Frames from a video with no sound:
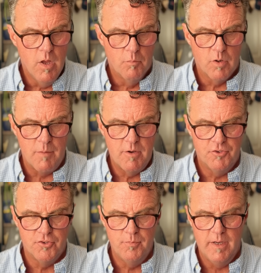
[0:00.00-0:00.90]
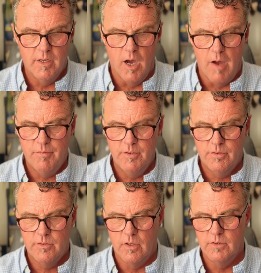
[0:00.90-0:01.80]
Prime Minister's Media
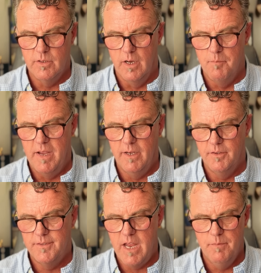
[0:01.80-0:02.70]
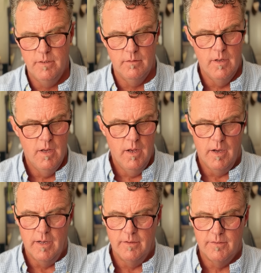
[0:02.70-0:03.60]
Office t- uh, made a statement.
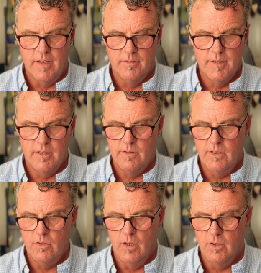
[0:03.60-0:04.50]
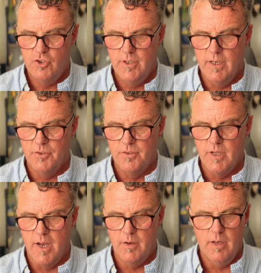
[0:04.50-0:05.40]
Uh, it says that the uh, Shia al
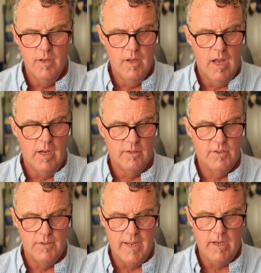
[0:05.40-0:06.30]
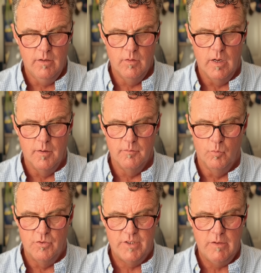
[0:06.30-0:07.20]
Sudani uh, today uh,
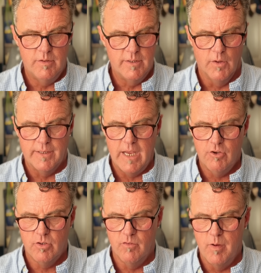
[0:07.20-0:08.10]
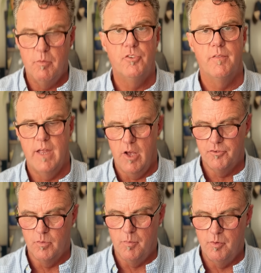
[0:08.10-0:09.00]
received a delegation of members of the
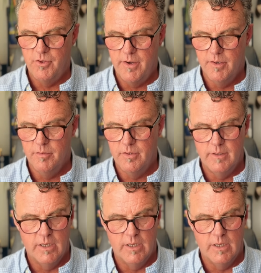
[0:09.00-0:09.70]
House of Representatives in Dhi